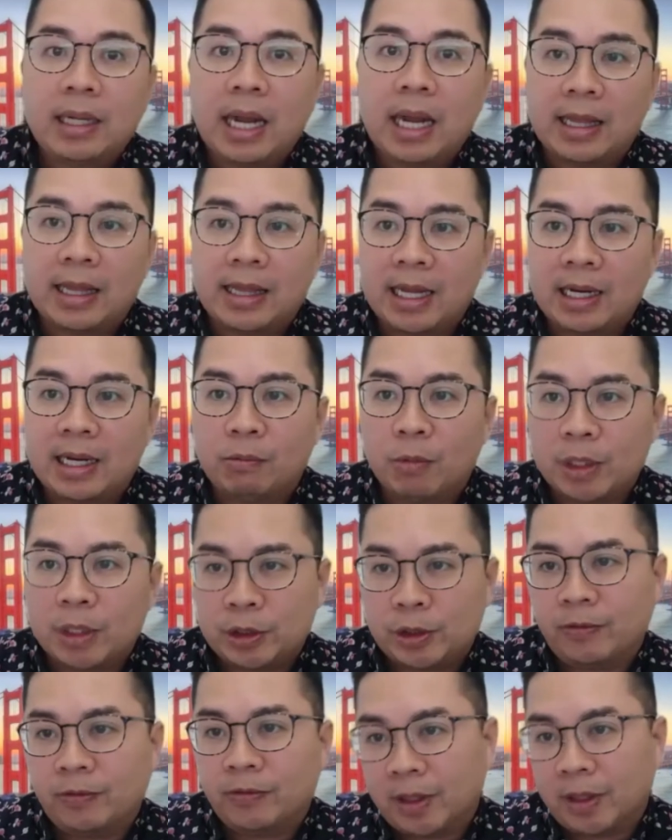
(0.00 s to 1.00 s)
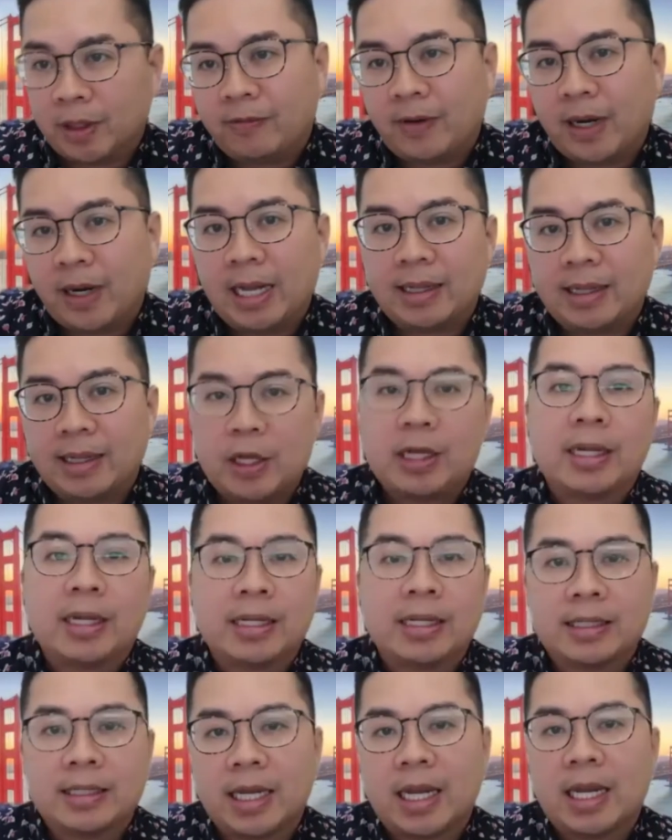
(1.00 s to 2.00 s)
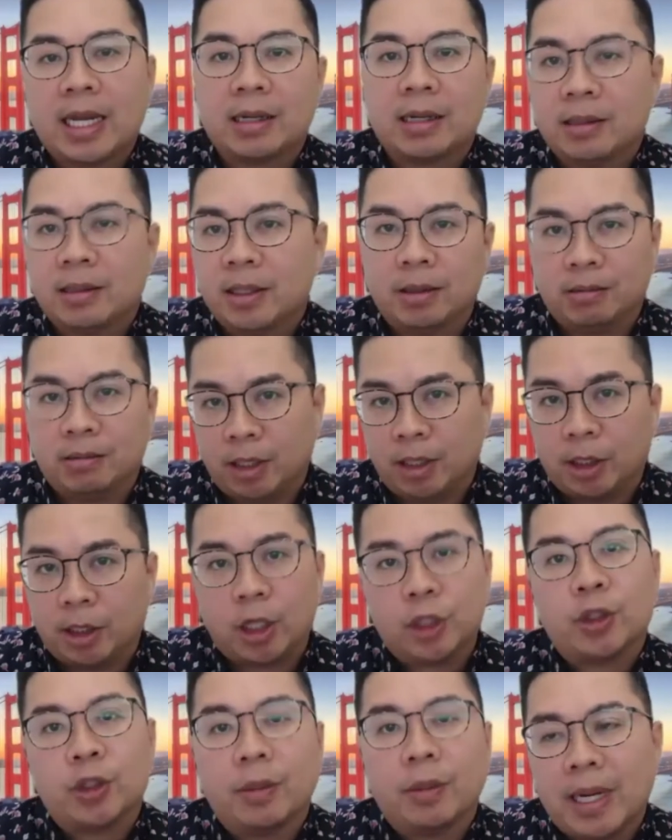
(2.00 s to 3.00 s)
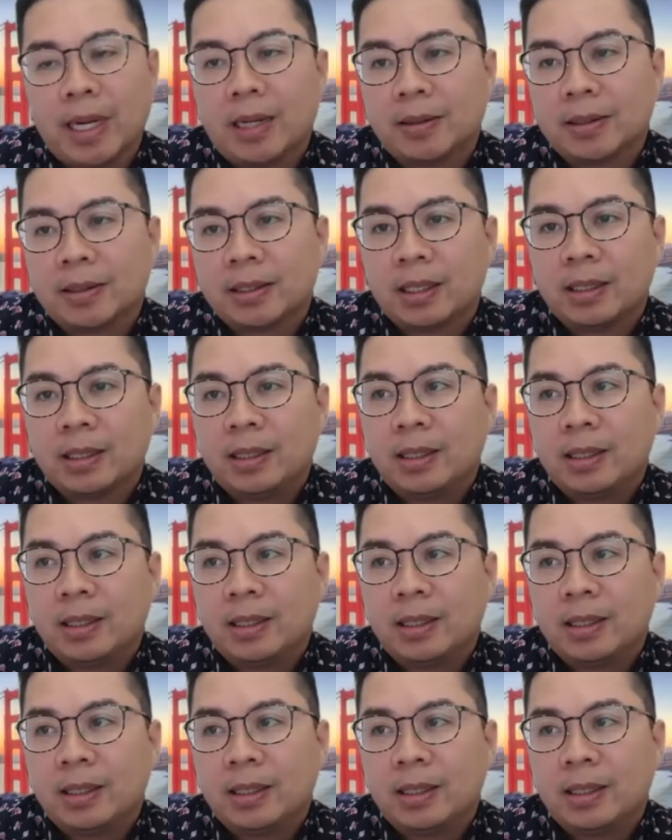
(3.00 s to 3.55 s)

And then once you verify it, then you can send larger amounts.